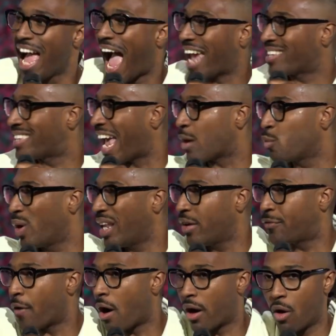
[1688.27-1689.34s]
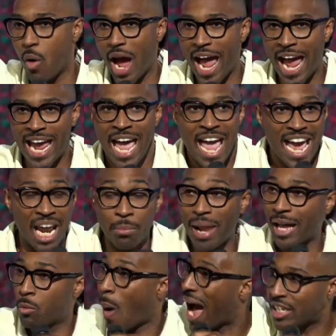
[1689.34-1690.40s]
I sat really far away. And I'm
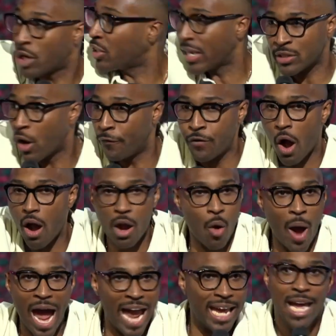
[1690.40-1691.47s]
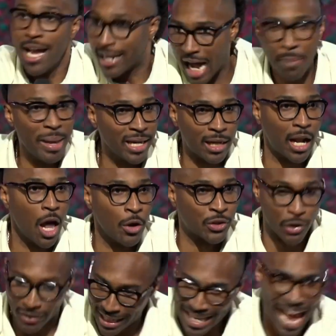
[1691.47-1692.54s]
like, "Why'd you sit so far away? Come in closer.
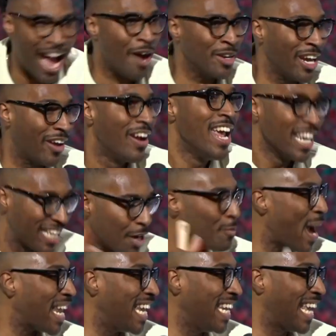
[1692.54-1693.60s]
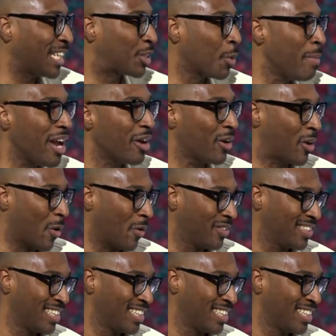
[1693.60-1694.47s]
Get down here. Get ready to get your miracle."